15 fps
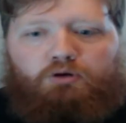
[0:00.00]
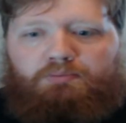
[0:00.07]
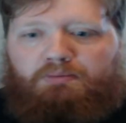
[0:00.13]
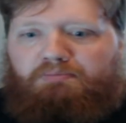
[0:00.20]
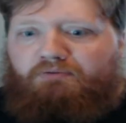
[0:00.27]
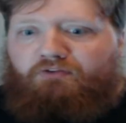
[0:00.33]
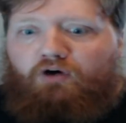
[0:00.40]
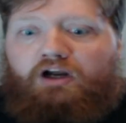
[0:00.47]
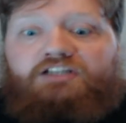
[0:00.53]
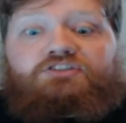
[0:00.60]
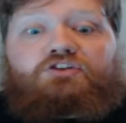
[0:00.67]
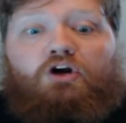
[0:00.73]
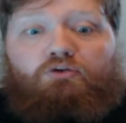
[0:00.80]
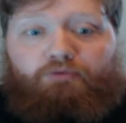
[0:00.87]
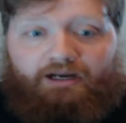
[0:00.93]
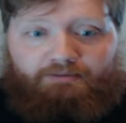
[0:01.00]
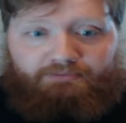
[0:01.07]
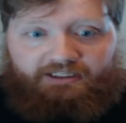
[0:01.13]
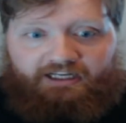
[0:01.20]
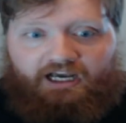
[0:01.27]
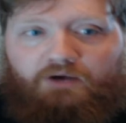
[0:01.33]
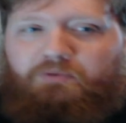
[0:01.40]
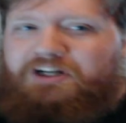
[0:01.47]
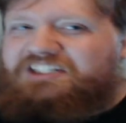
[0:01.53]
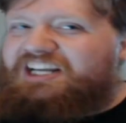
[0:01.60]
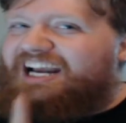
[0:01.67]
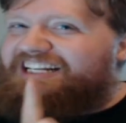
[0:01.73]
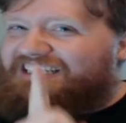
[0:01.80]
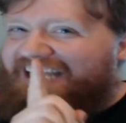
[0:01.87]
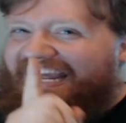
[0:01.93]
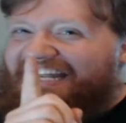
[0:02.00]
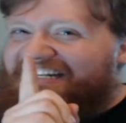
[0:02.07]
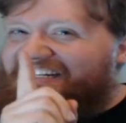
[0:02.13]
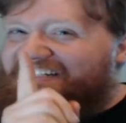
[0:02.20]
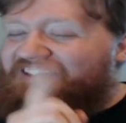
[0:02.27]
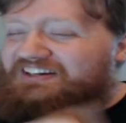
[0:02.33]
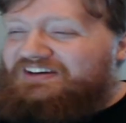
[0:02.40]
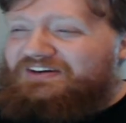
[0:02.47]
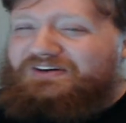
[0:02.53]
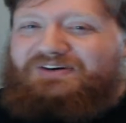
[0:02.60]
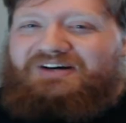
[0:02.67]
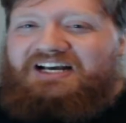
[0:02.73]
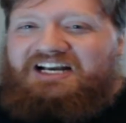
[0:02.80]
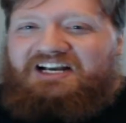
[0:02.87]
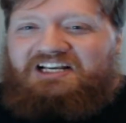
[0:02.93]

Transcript: But before I start rambling which I tend to do,